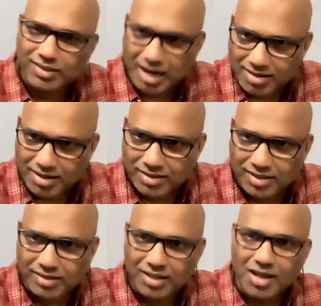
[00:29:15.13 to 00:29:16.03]

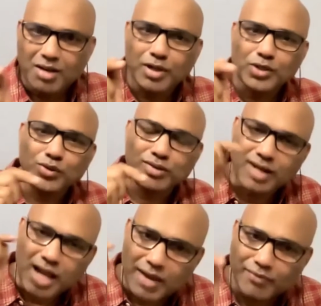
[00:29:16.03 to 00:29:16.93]
sentences, but to
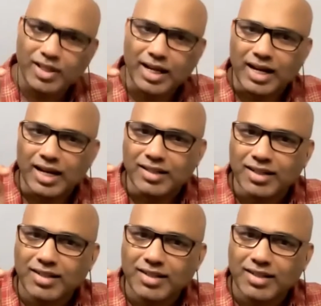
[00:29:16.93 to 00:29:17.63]
draft that,